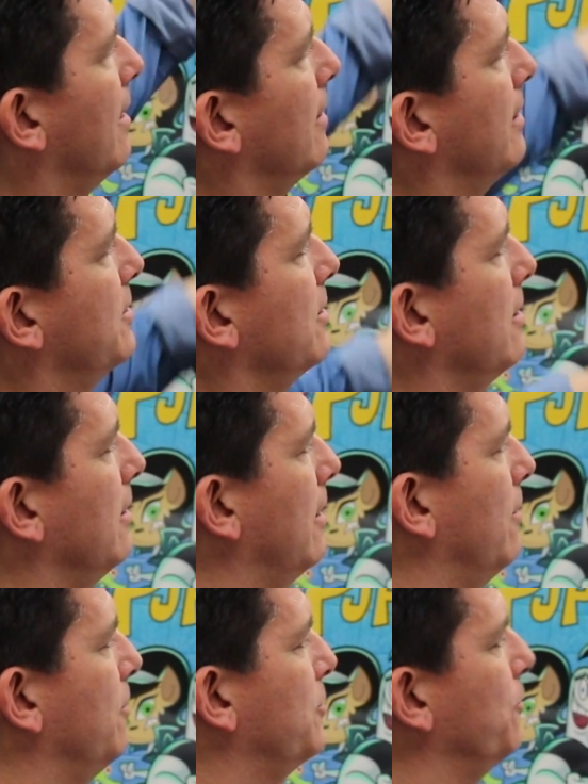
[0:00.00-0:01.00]
Let's
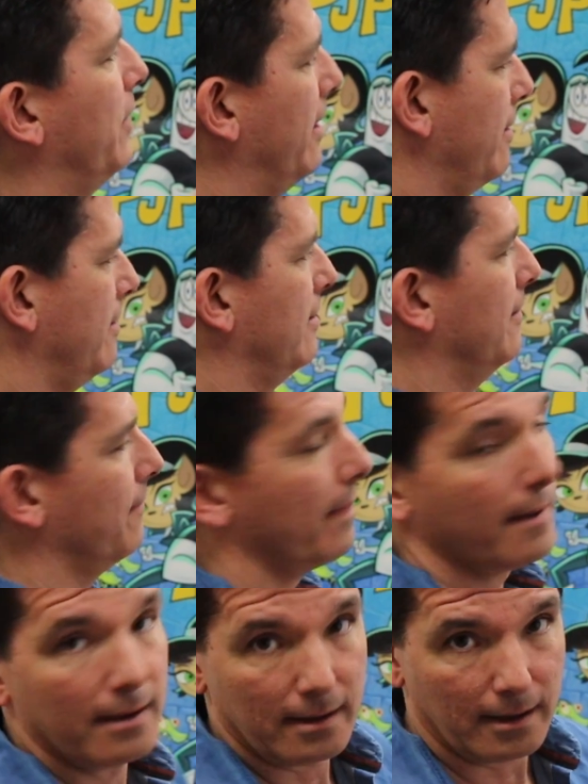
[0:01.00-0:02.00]
close with
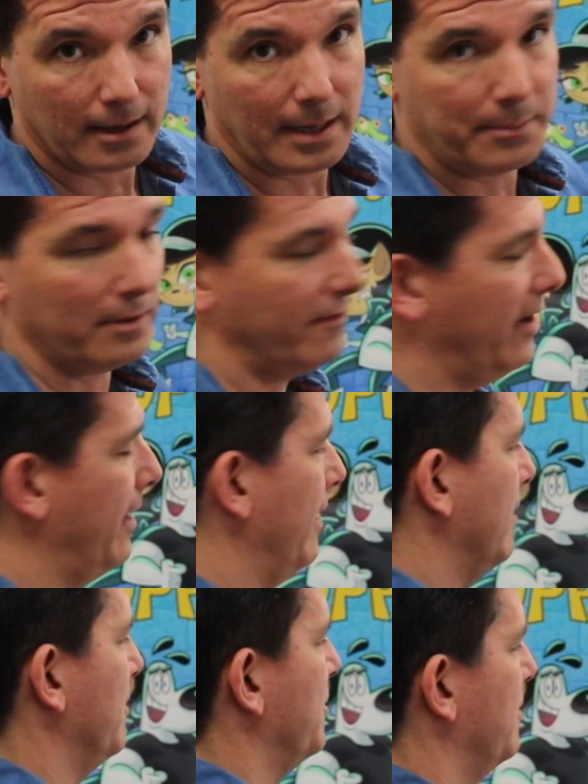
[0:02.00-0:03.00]
a couple of
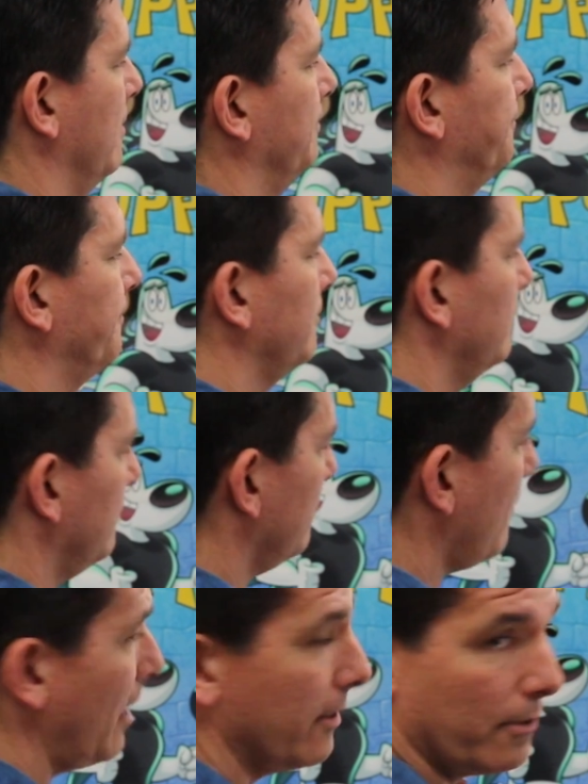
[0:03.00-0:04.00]
hands
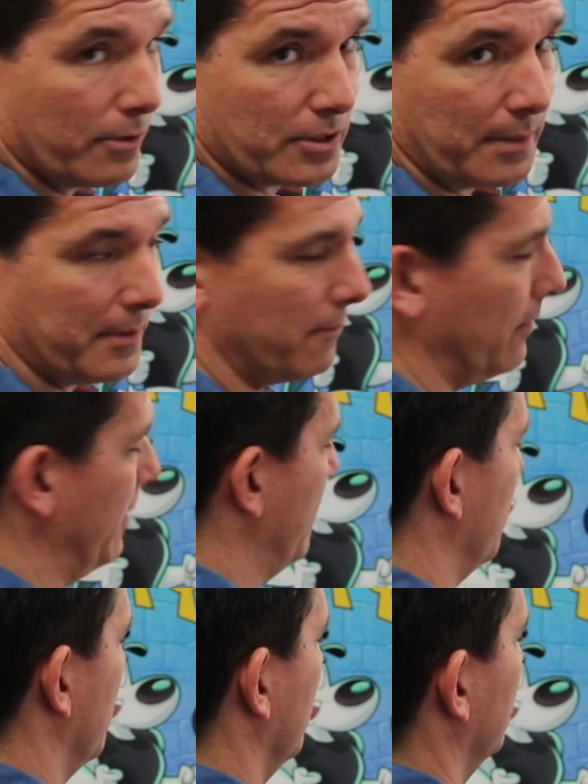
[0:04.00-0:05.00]
doing something really
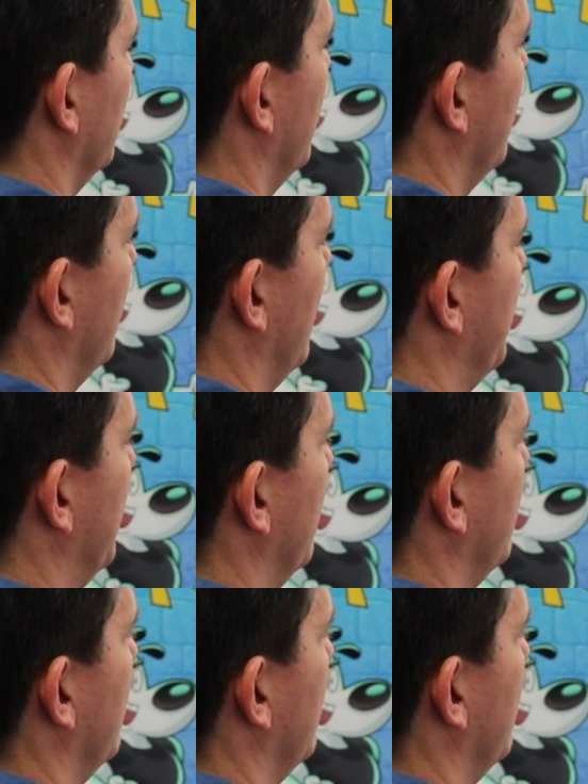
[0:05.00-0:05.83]
cool. How about